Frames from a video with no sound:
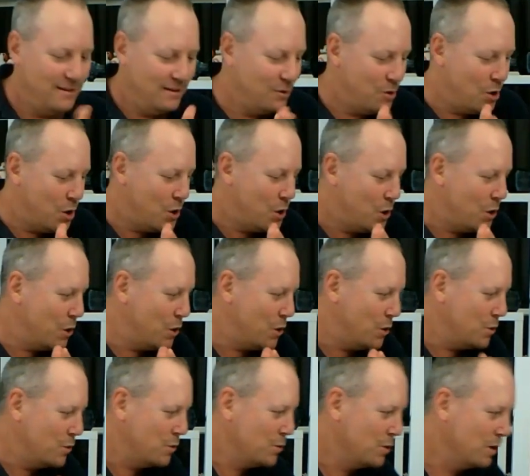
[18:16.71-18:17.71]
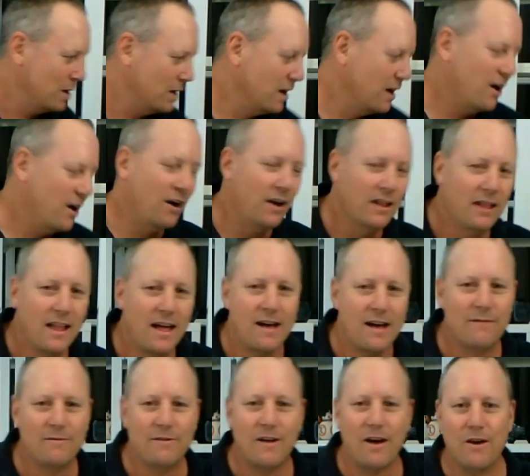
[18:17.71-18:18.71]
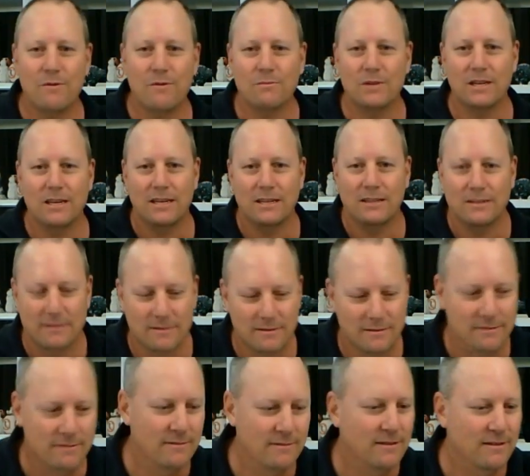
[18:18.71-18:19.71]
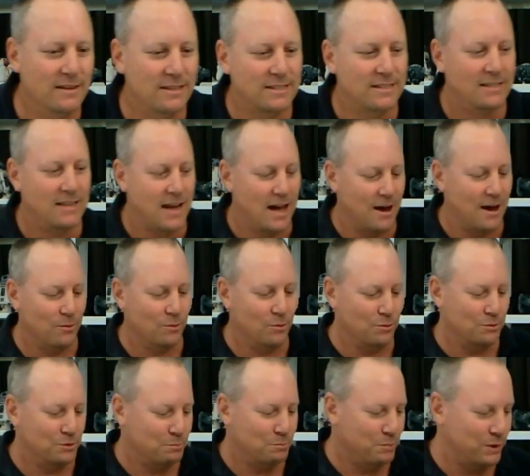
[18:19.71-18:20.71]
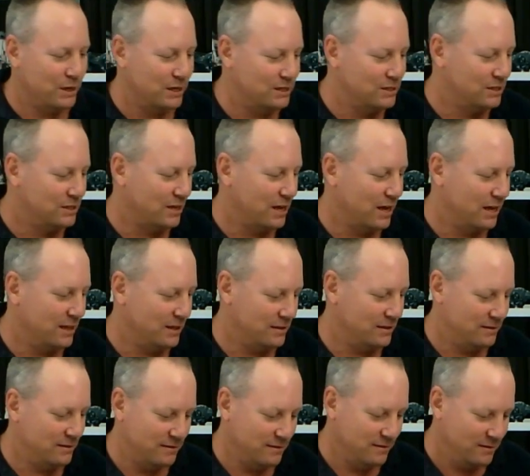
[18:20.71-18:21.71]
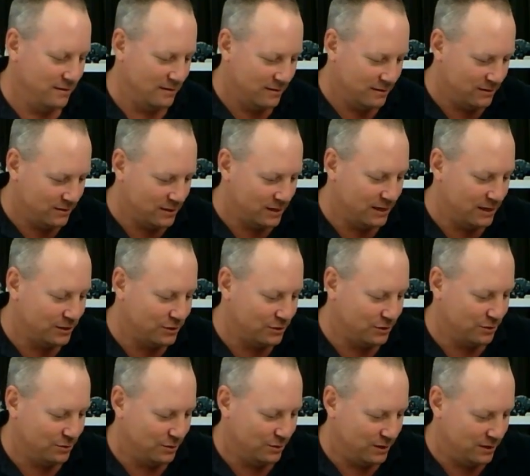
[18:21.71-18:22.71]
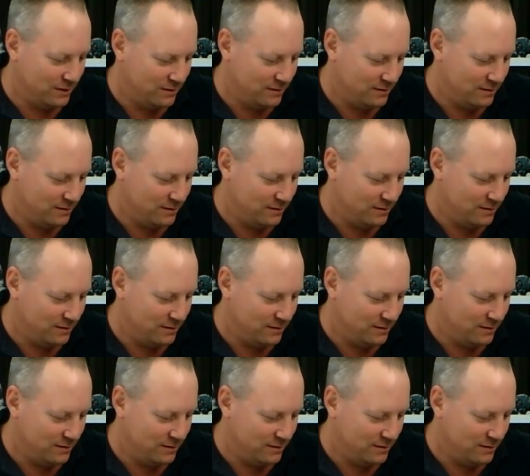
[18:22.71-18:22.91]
Woohoo! I love opening a Star Wars big set. So let's do it.